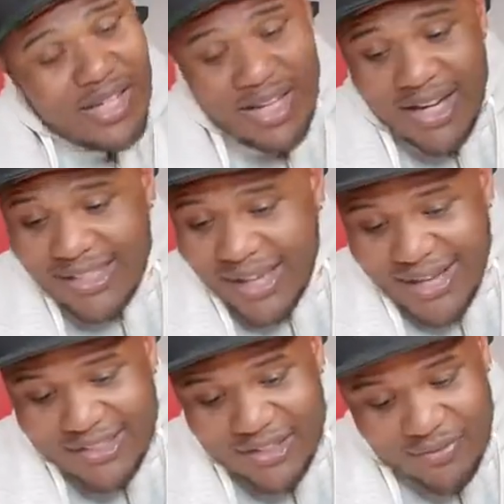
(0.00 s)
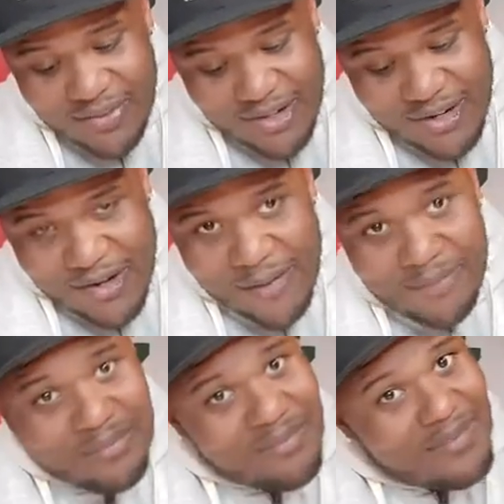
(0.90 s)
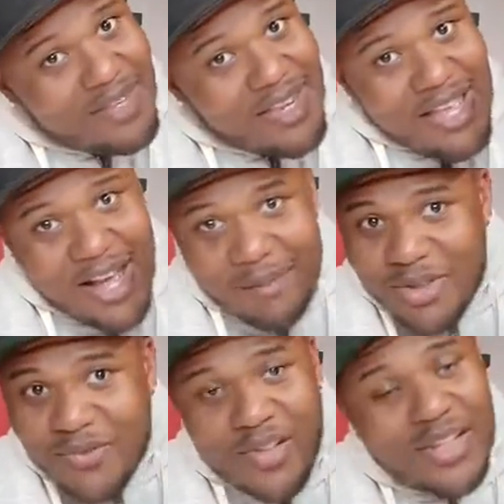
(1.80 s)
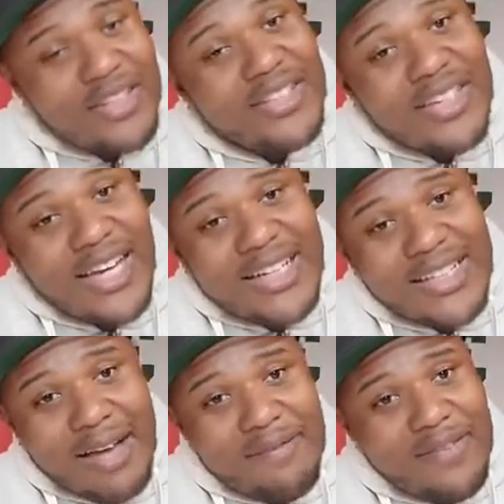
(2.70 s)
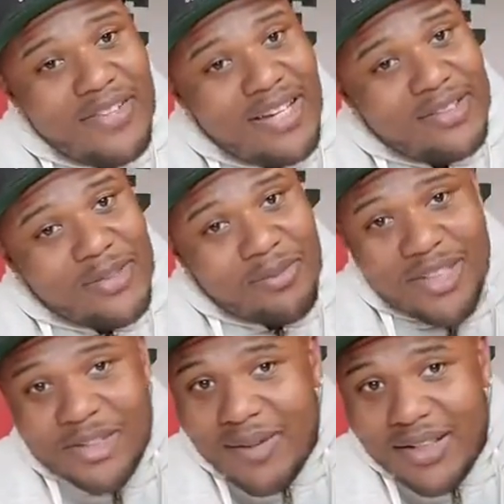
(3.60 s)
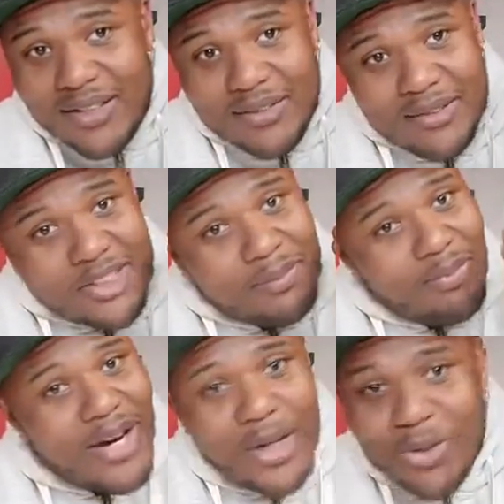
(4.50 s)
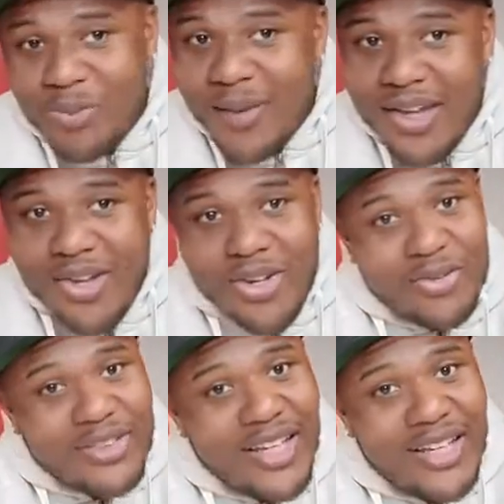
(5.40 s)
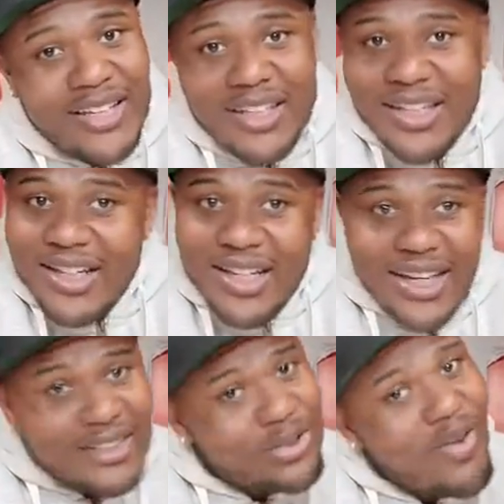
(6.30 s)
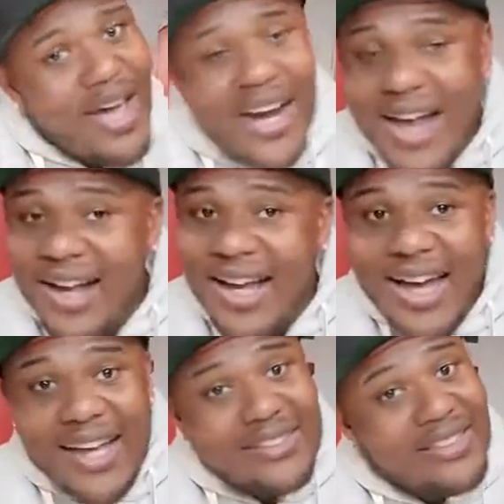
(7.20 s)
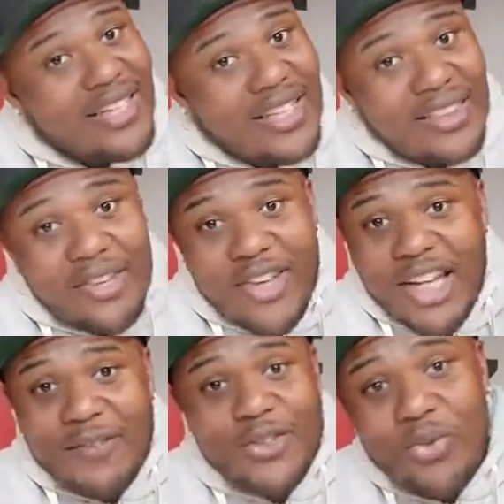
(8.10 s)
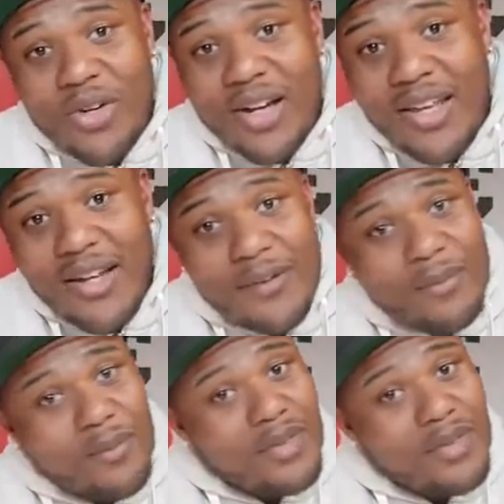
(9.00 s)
Guys, I'm just feeling good, guys. I feel that some things about to just break loose, man. You know what I'm saying? Let's just ride it out, guys. Thank you guys for tuning in.